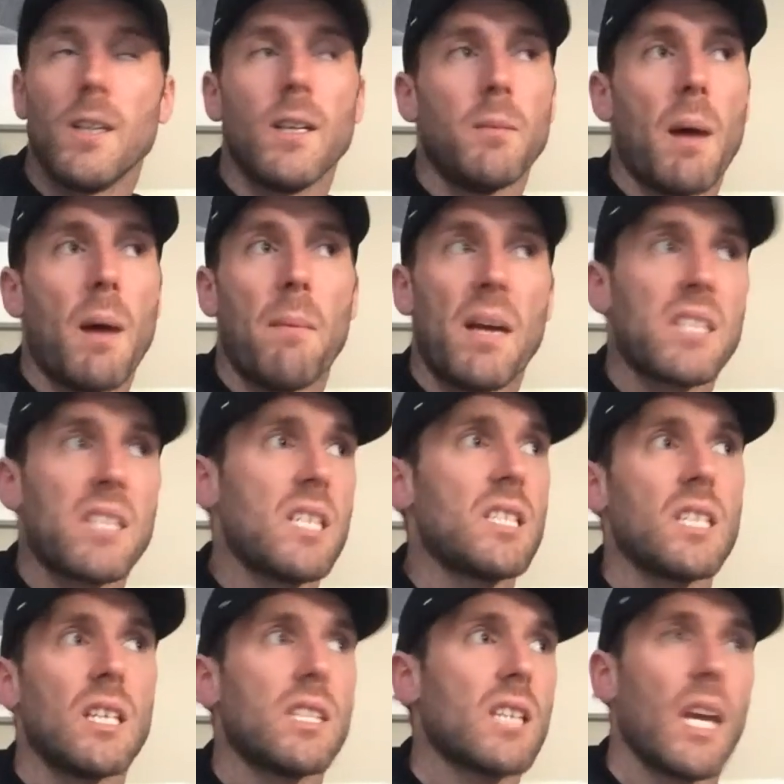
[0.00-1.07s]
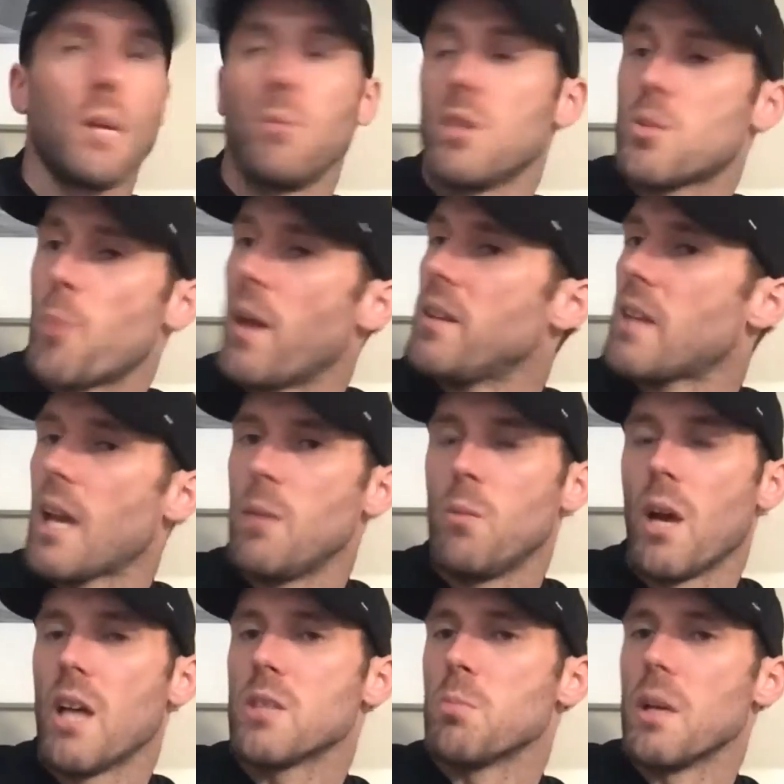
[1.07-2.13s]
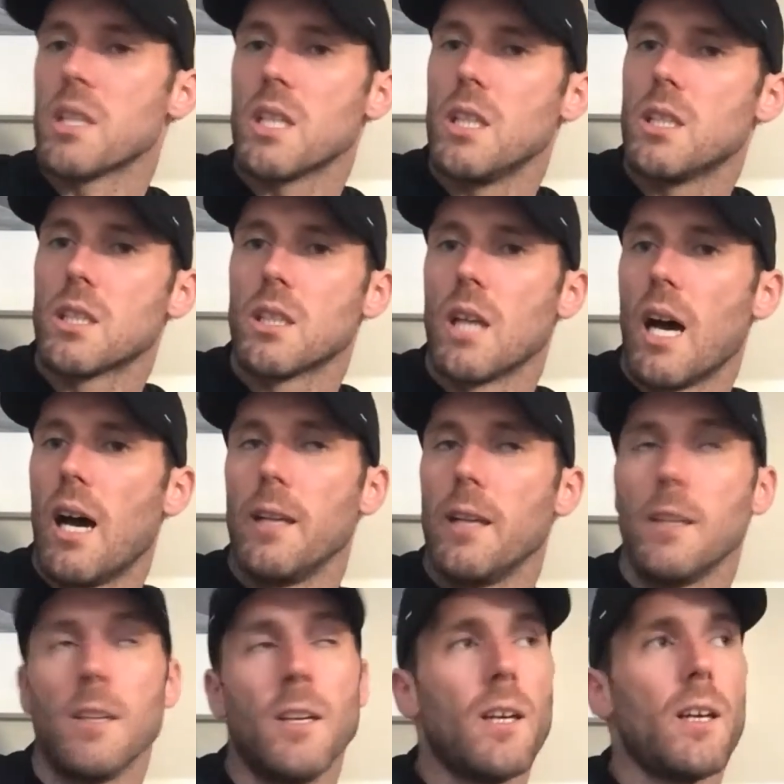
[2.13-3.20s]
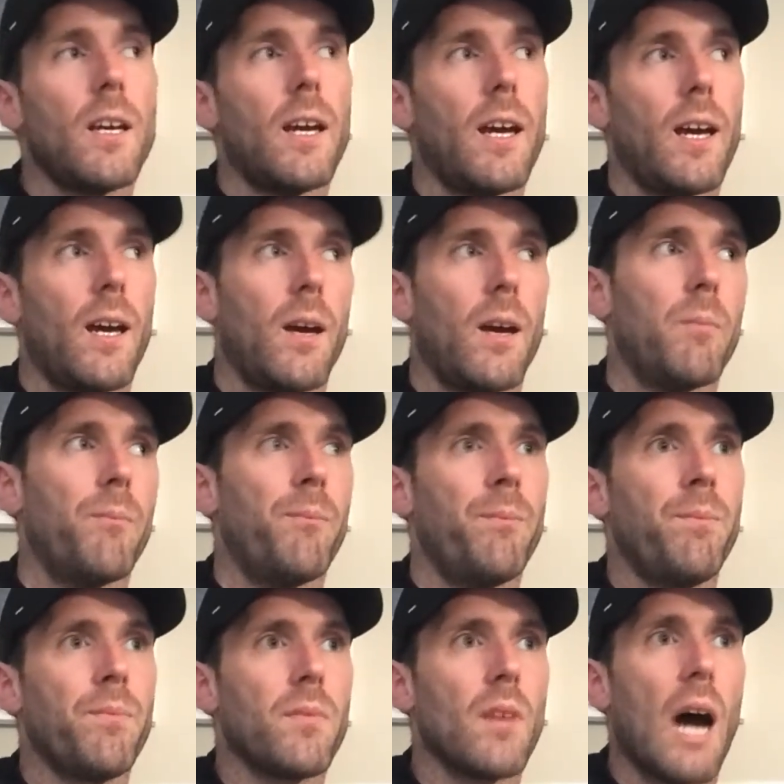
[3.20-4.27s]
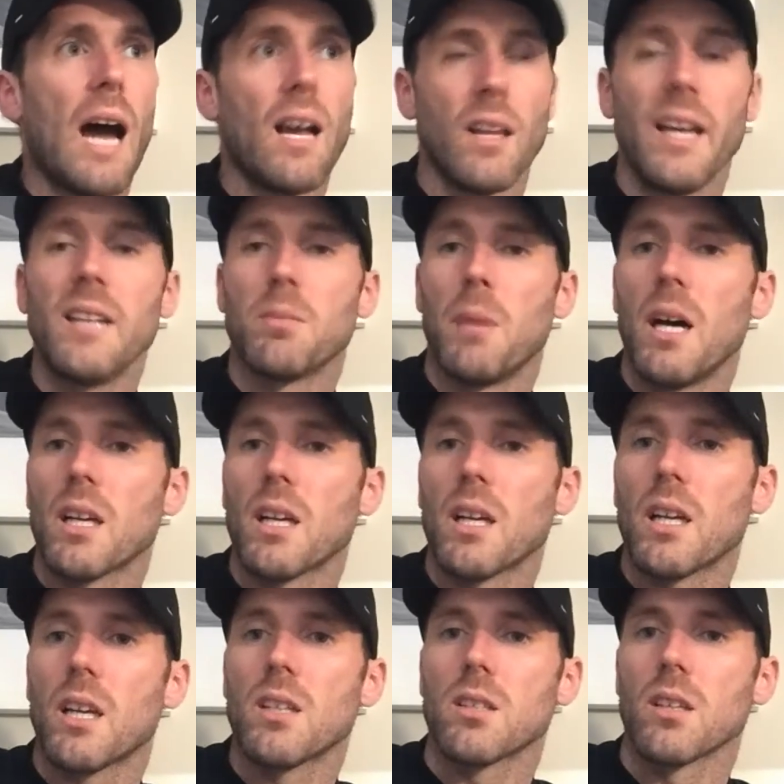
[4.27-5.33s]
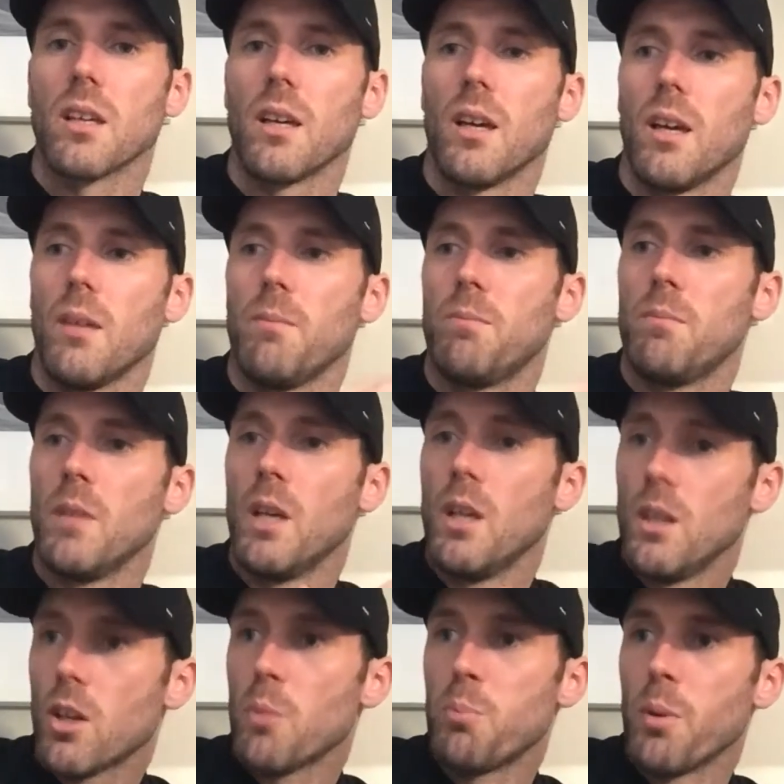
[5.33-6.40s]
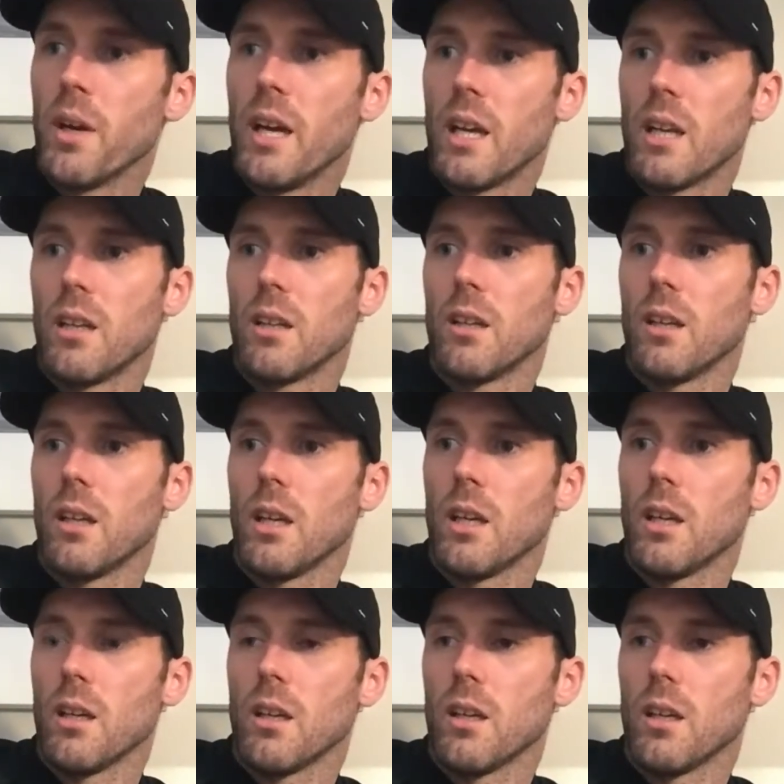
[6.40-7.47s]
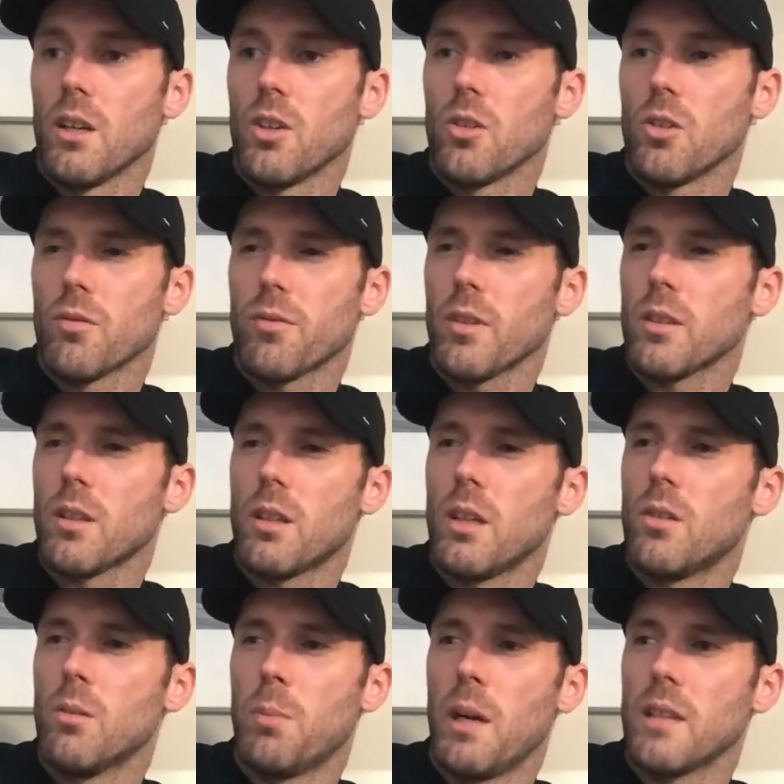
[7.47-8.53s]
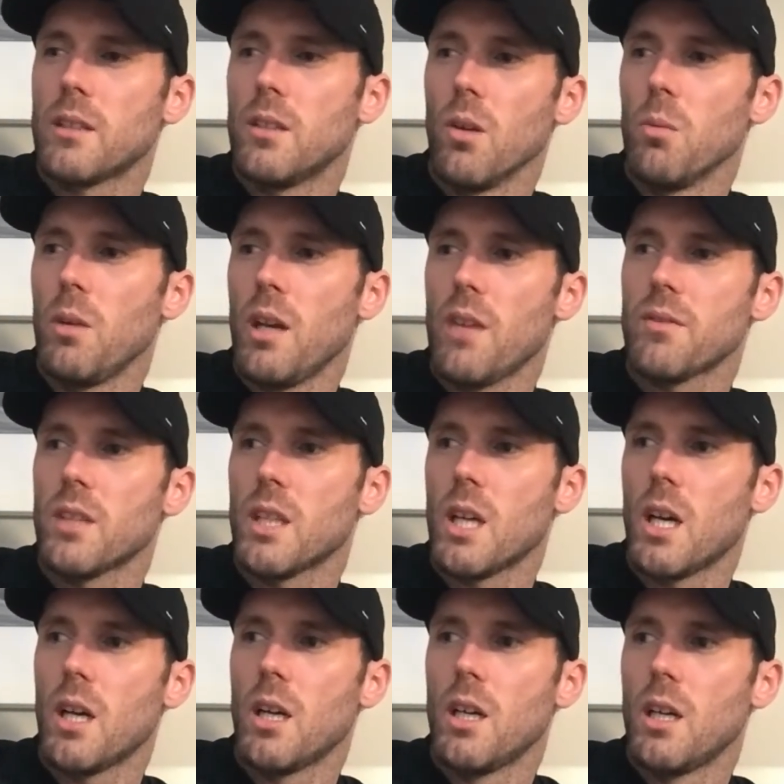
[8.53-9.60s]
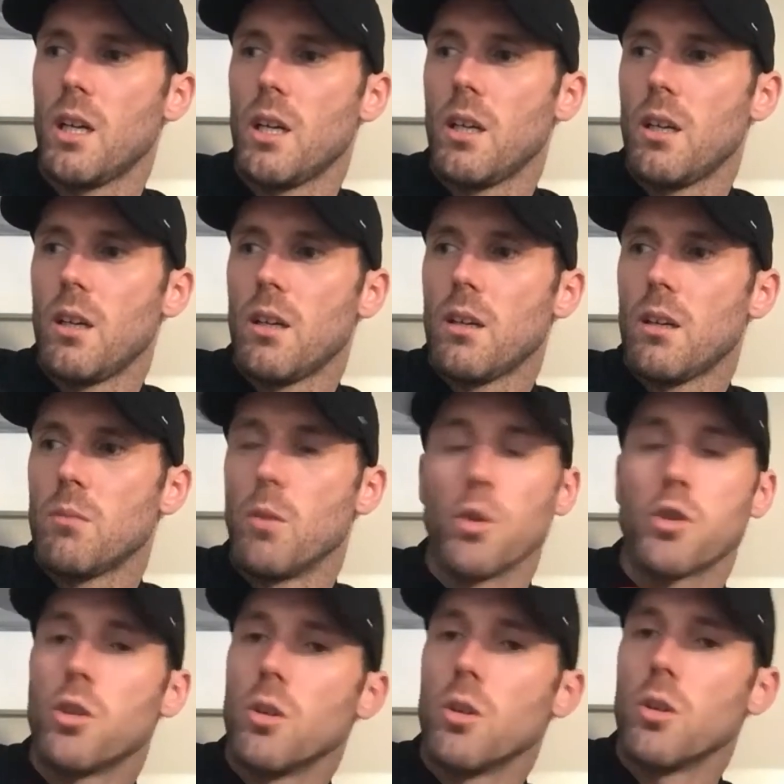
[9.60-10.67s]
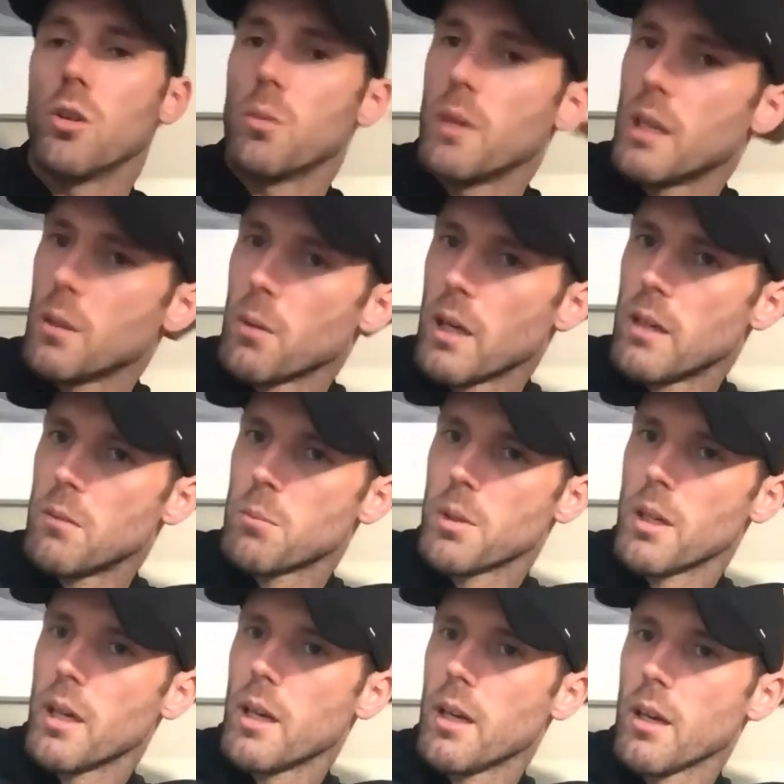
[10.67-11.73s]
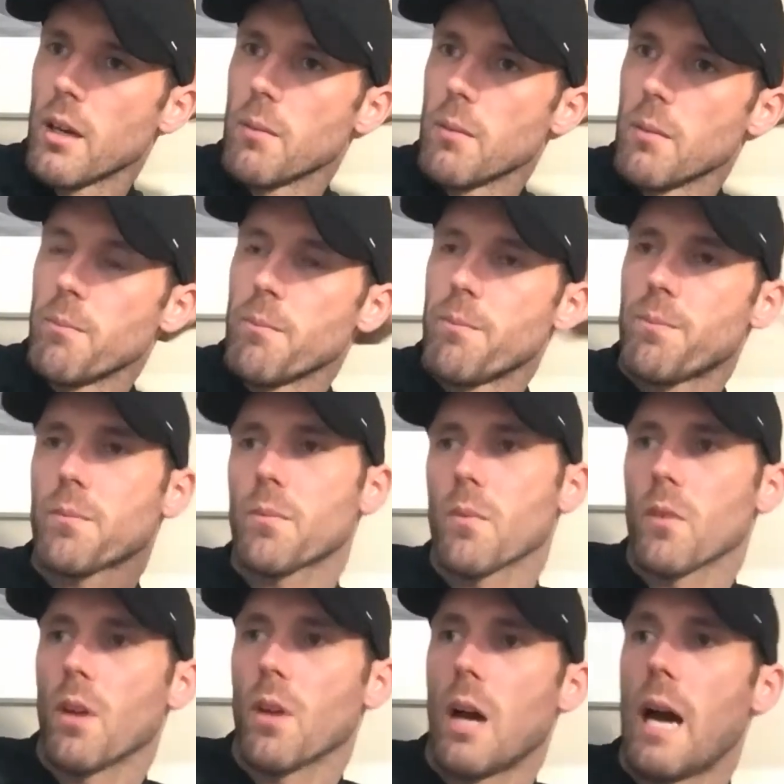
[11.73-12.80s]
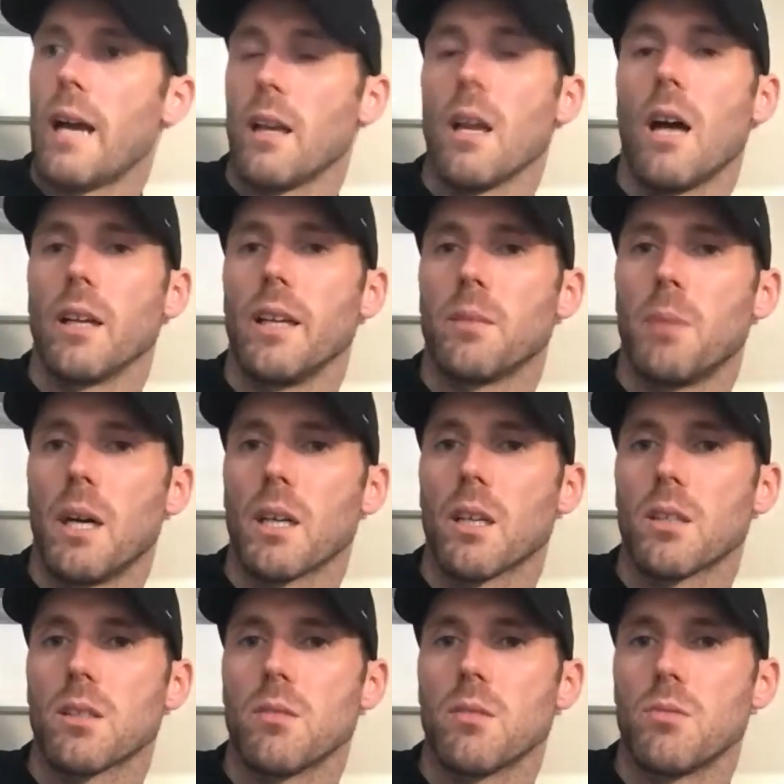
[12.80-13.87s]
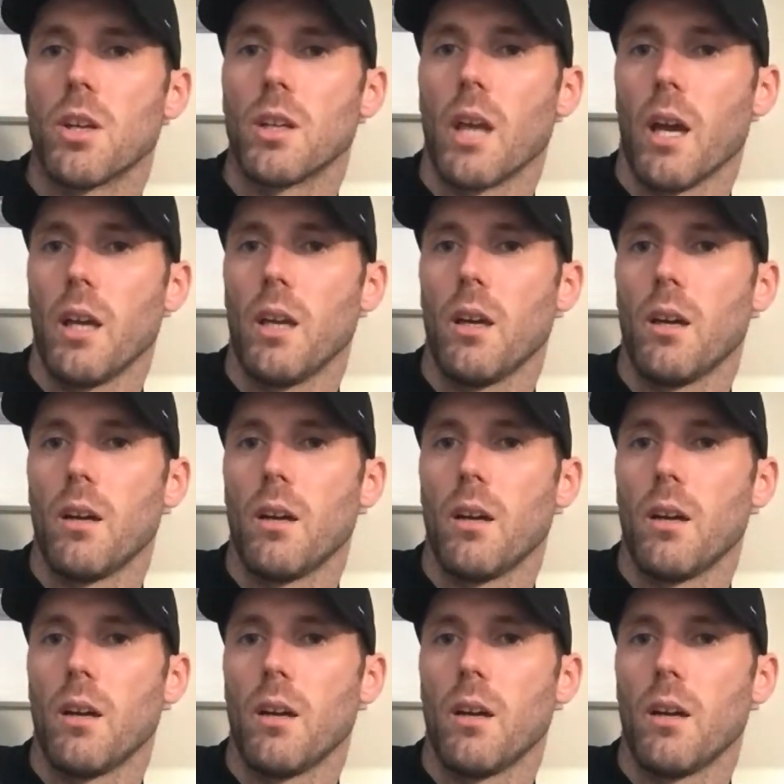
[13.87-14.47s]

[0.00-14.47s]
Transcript: my missus at the time would spend time with his missus and that. And I liked Marcus, good player. And did he go back to Norway after that? Not sure where he went, but I liked Marcus. He was a good guy.